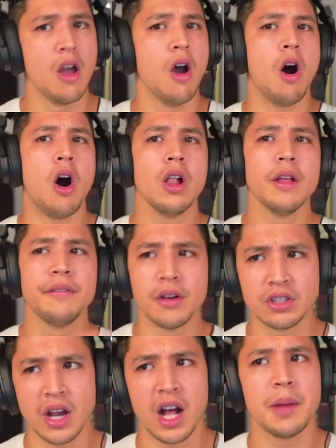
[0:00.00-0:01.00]
All of
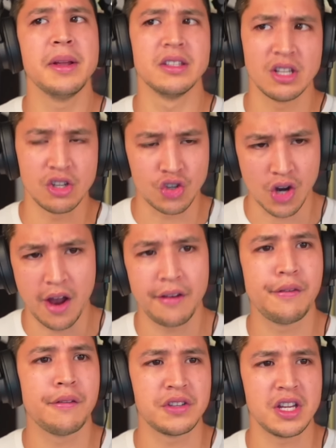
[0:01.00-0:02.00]
those elements in John
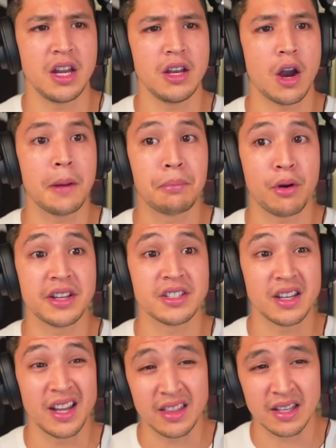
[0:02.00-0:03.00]
15 are
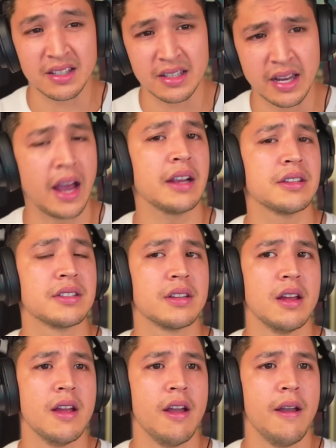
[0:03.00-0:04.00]
present in this text.
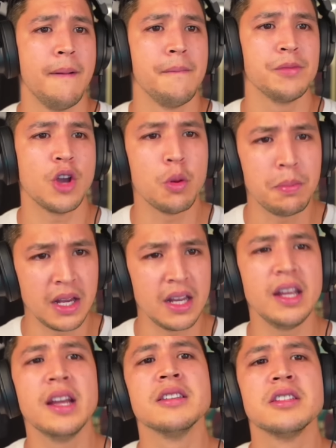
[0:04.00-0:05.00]

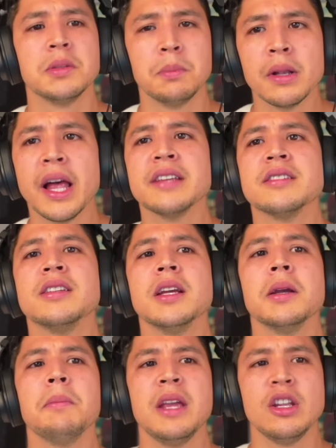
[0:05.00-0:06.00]
Obedience,
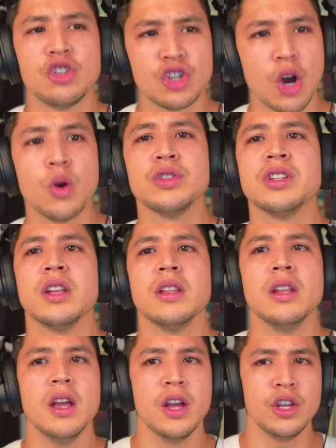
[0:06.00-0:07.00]
blessing, being chosen,
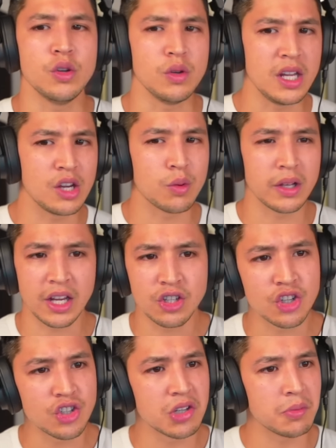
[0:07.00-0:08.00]
unique
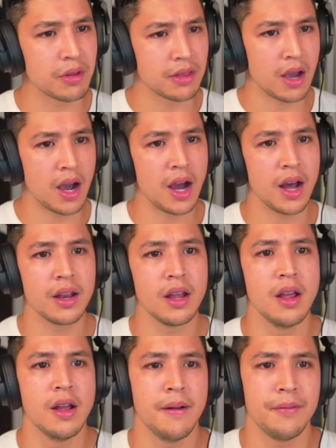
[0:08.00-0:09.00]
relationship with God,
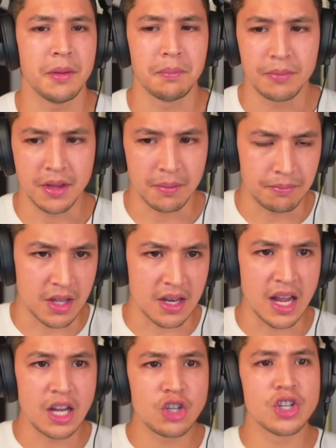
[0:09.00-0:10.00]
the
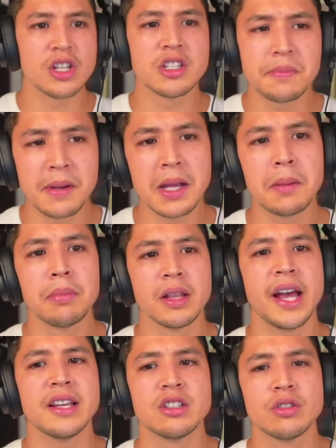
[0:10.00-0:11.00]
nations being
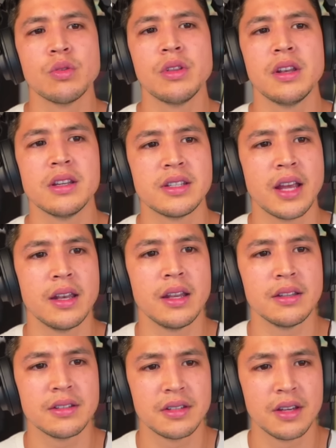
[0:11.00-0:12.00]
blessed through the
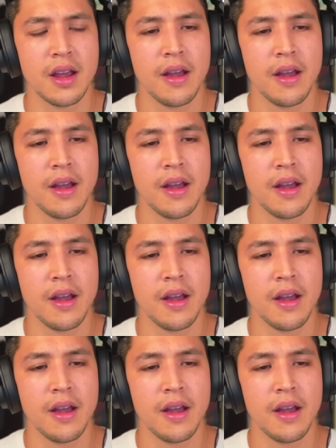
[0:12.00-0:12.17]
descendants.